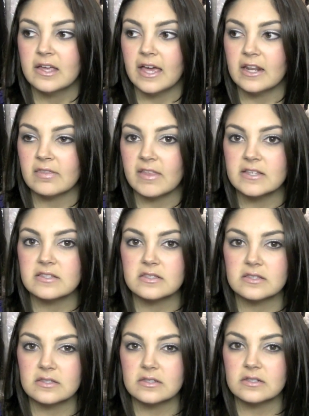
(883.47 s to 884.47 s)
And
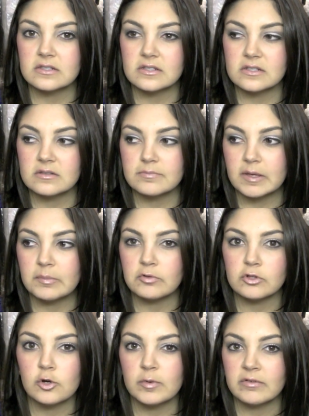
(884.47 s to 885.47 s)
unless
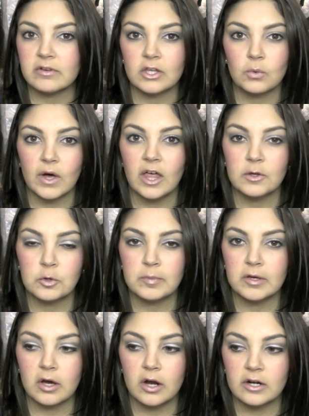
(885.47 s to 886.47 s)
people know me really well, it would
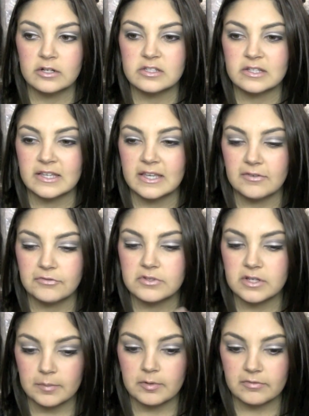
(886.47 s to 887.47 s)
be hard to
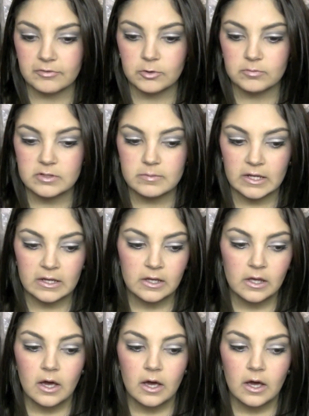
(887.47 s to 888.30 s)
gift a perfume to me.